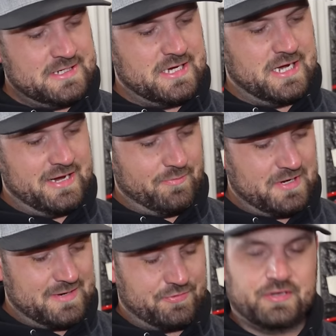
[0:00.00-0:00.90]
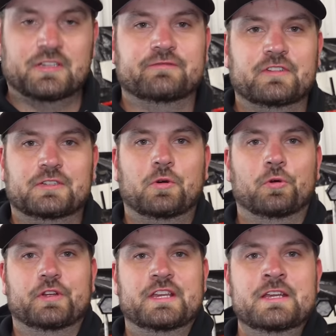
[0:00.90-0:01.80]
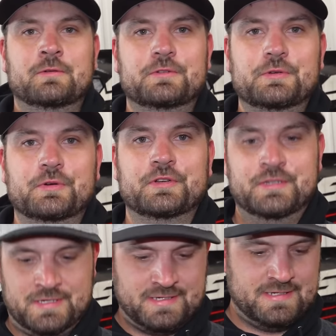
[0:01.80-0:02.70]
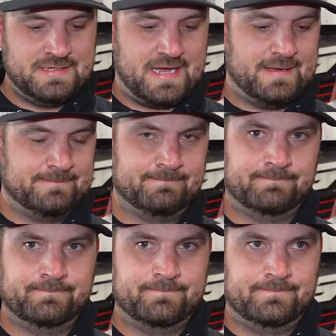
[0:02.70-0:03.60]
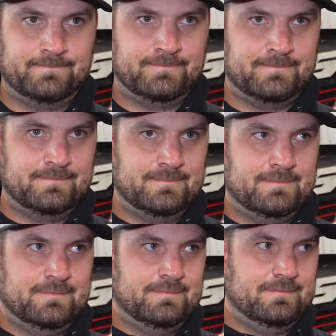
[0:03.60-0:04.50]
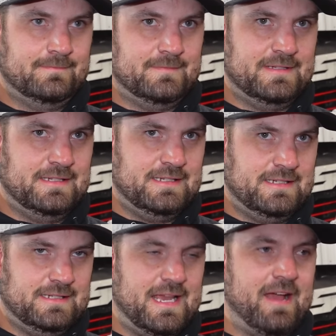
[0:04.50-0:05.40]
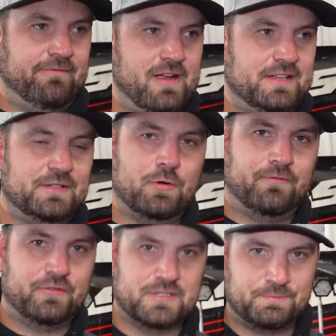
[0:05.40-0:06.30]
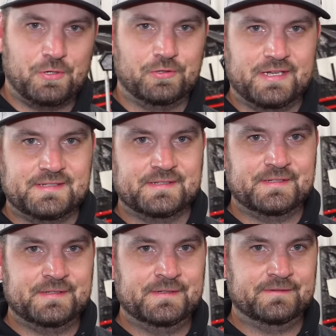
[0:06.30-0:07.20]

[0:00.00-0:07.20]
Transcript: uh, yeah, we're meeting up with our good friend Corey. We just got the 450 all fixed up back there, so yeah, Frank's going for his to... pro license. You're right.